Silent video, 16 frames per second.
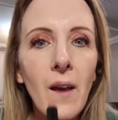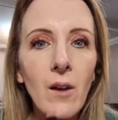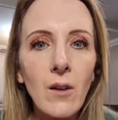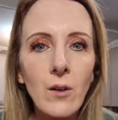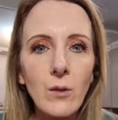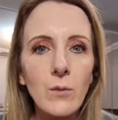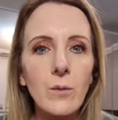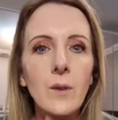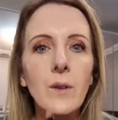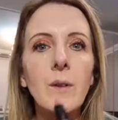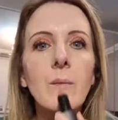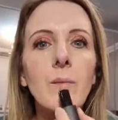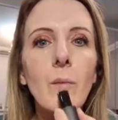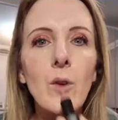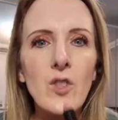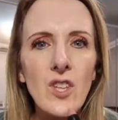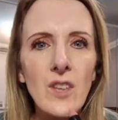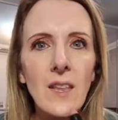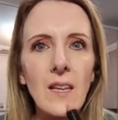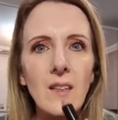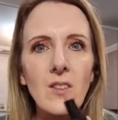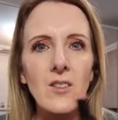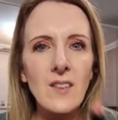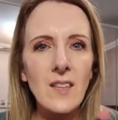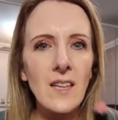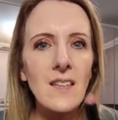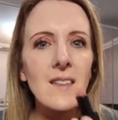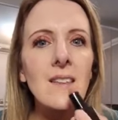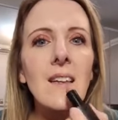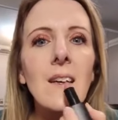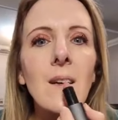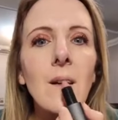Oh, what do you think? Is
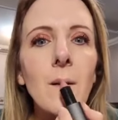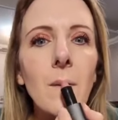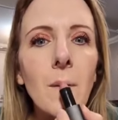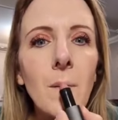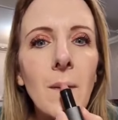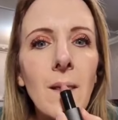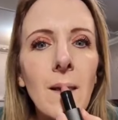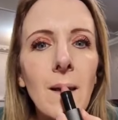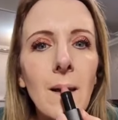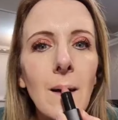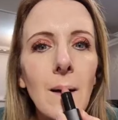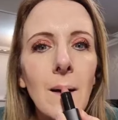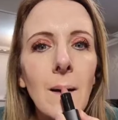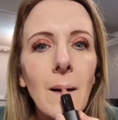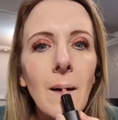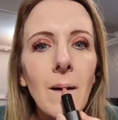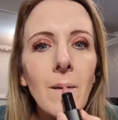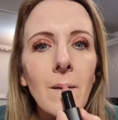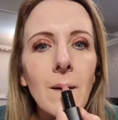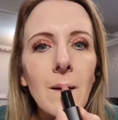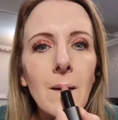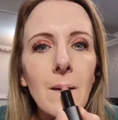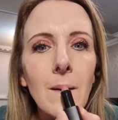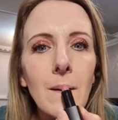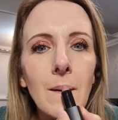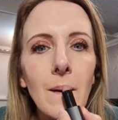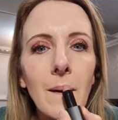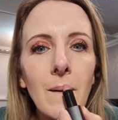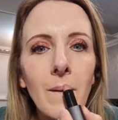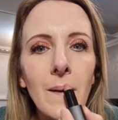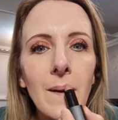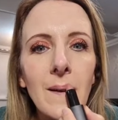that going with that
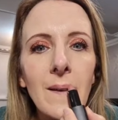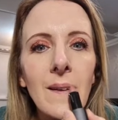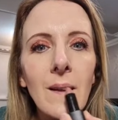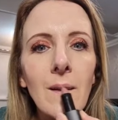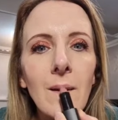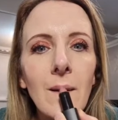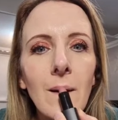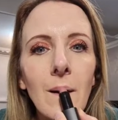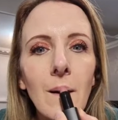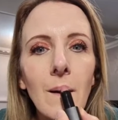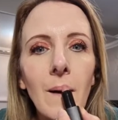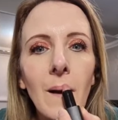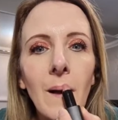orangey look?